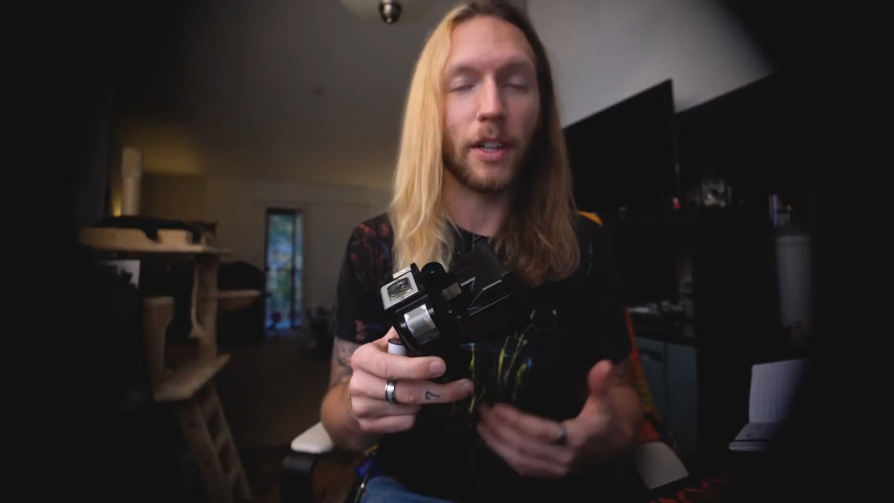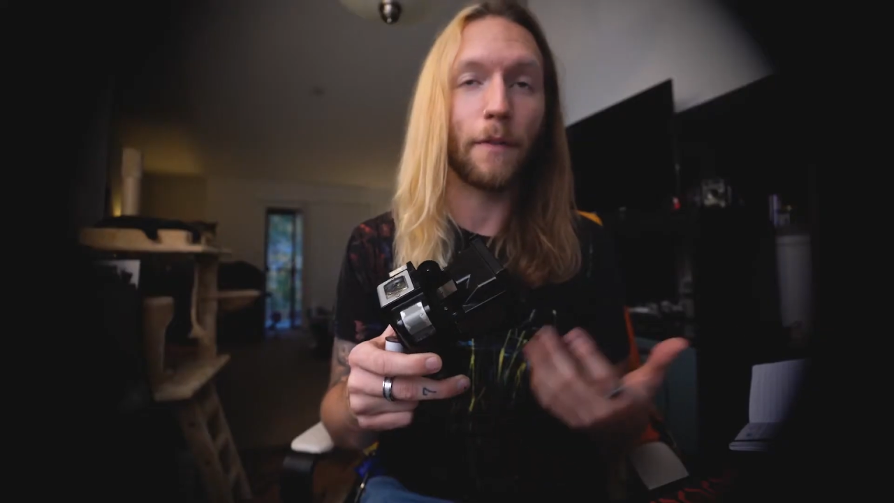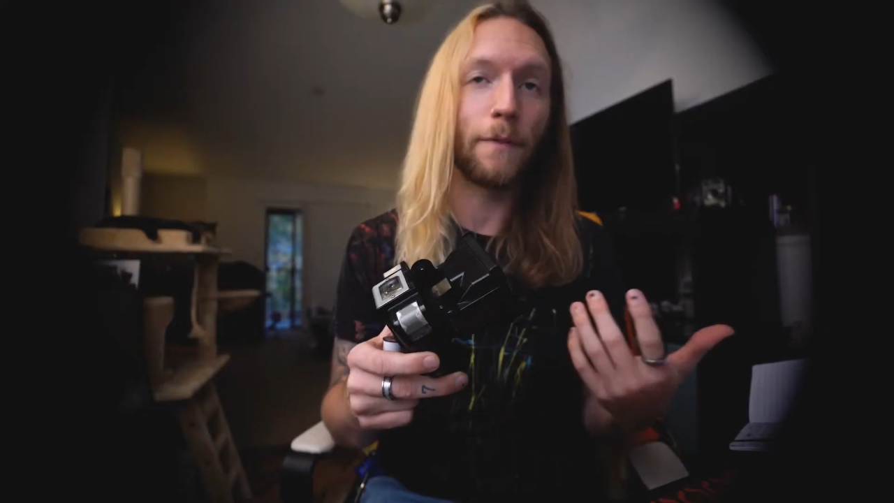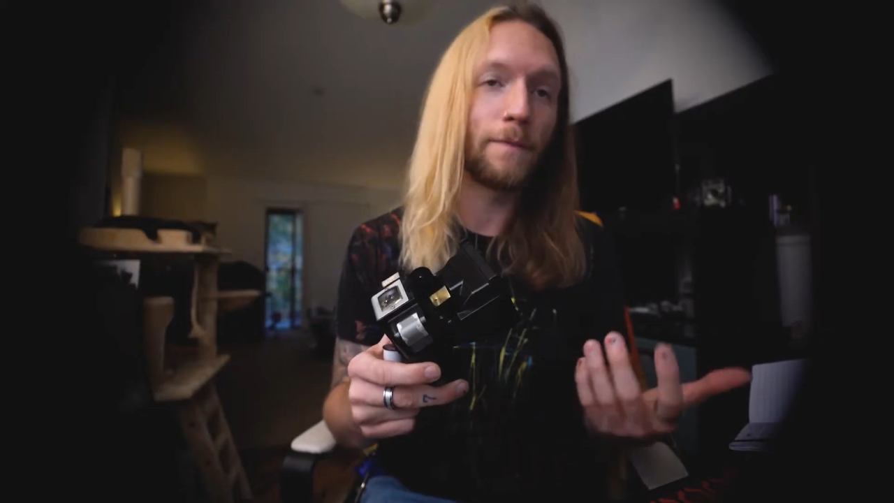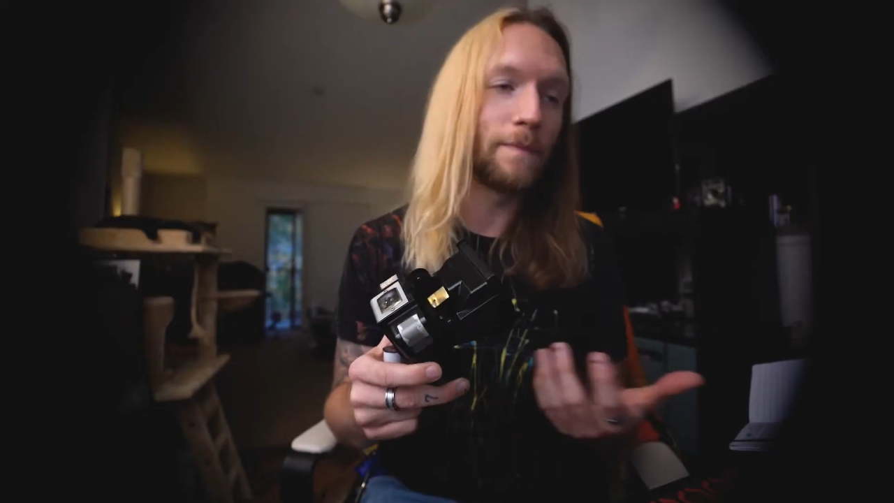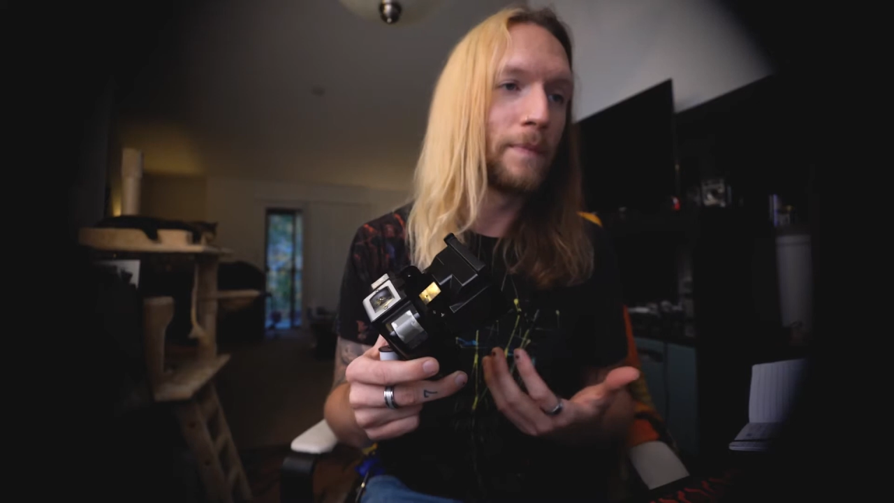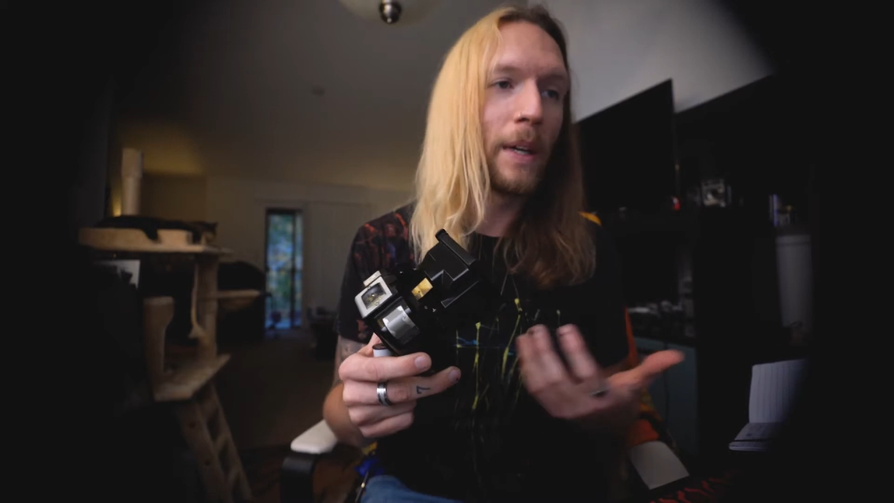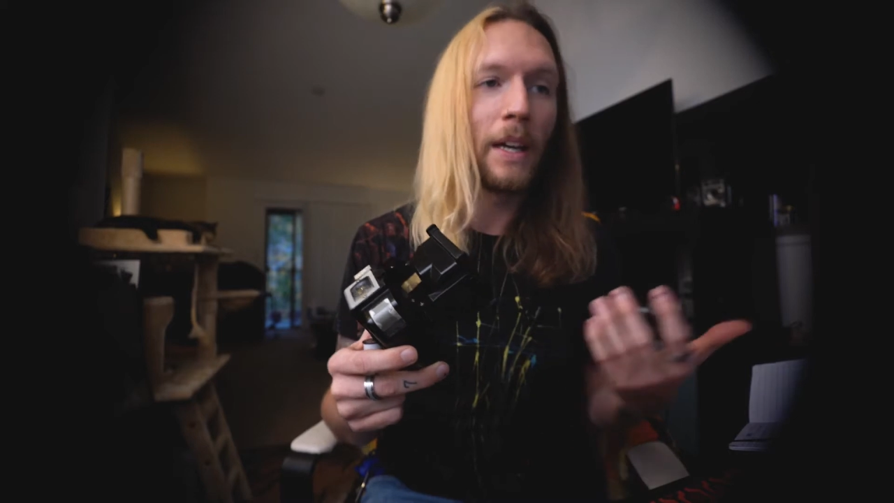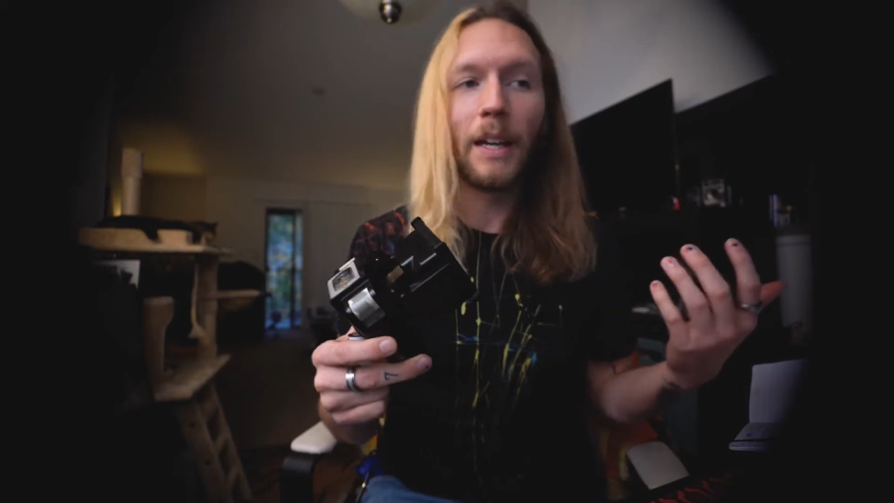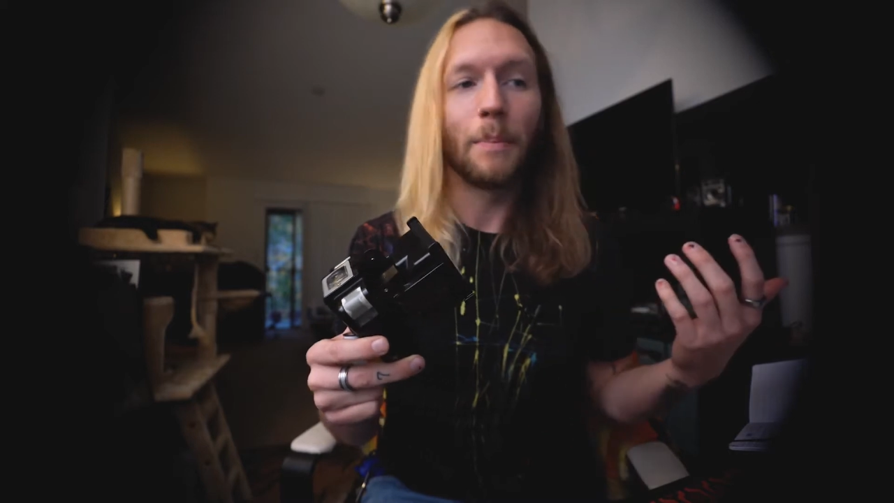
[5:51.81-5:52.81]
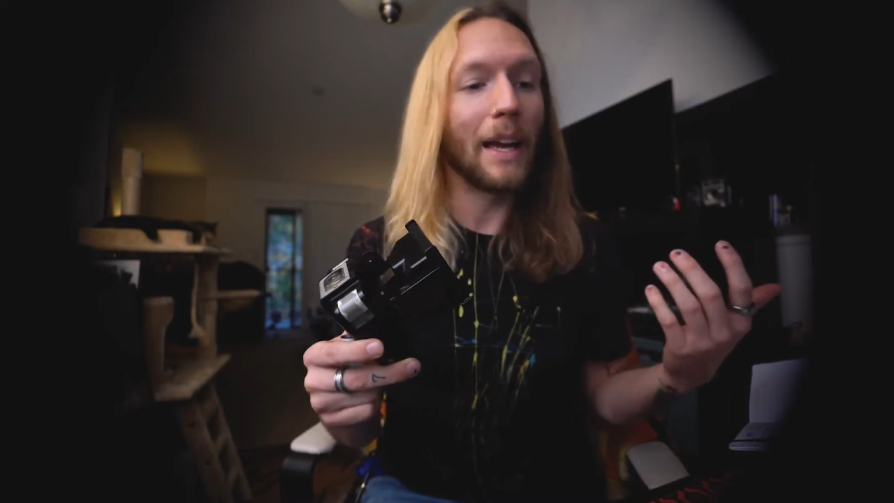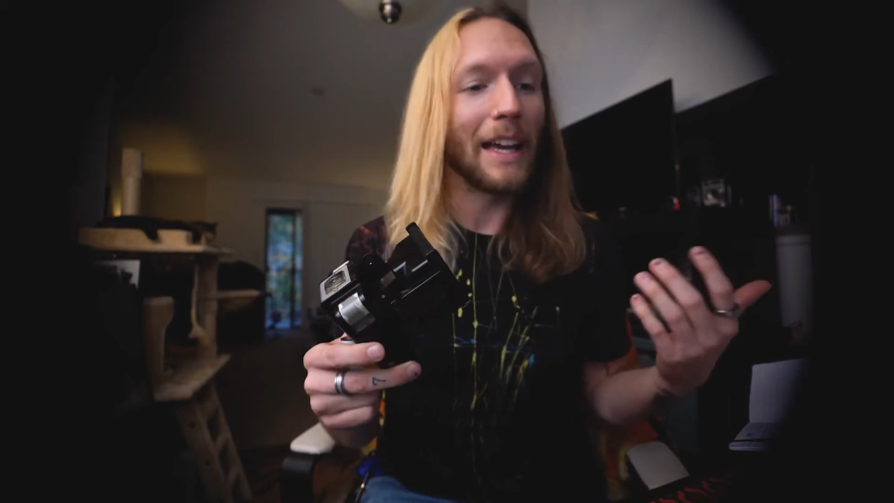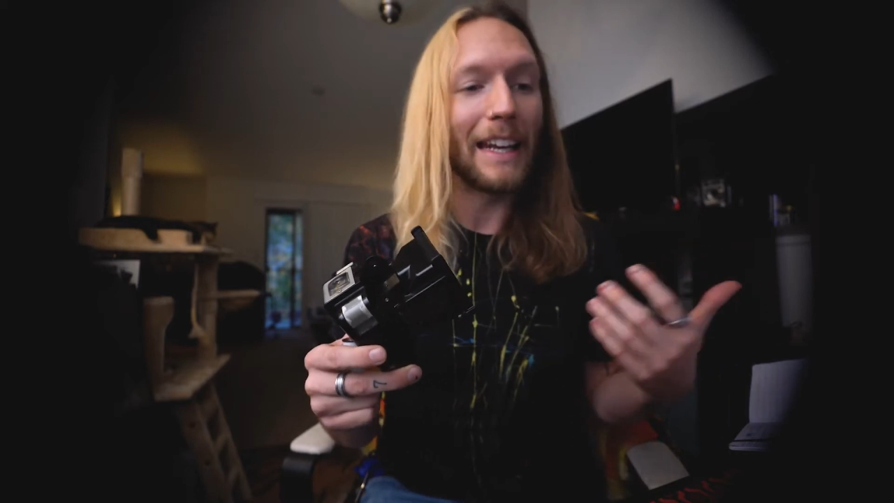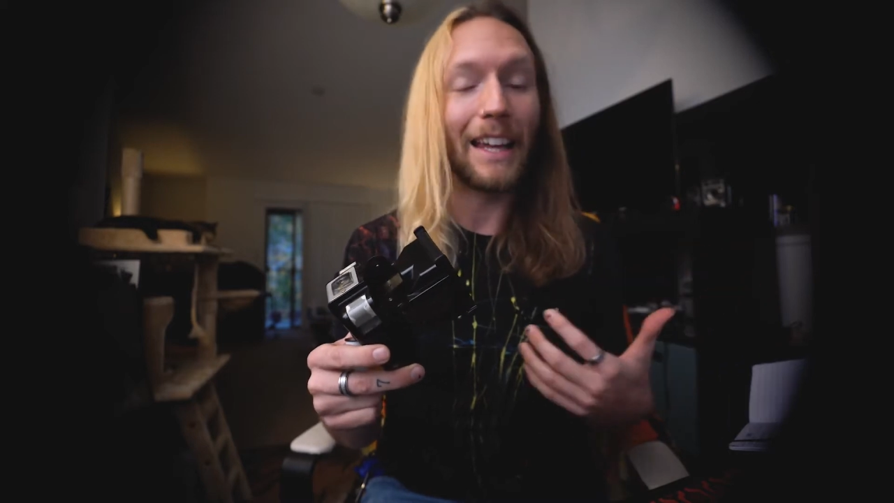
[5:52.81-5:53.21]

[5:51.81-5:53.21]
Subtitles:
like, man,